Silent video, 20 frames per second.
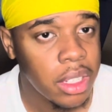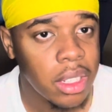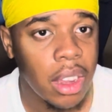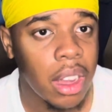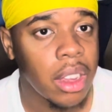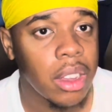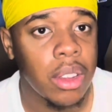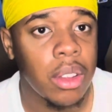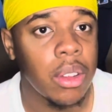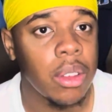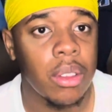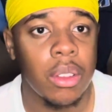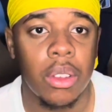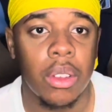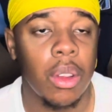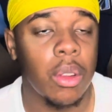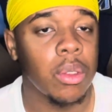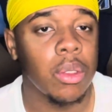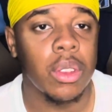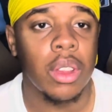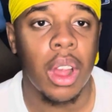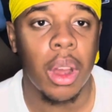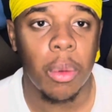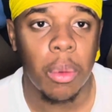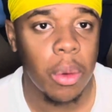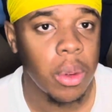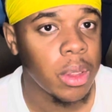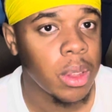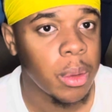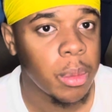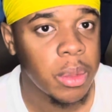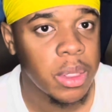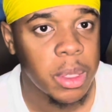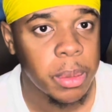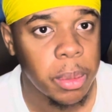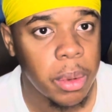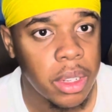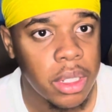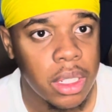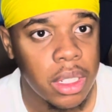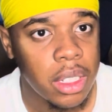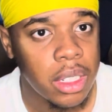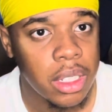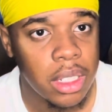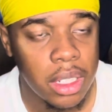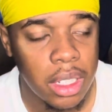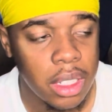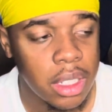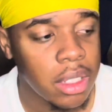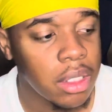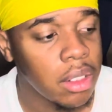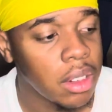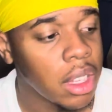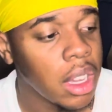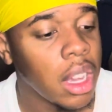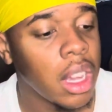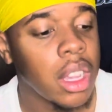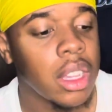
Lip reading: Like you do not want them in space consistently.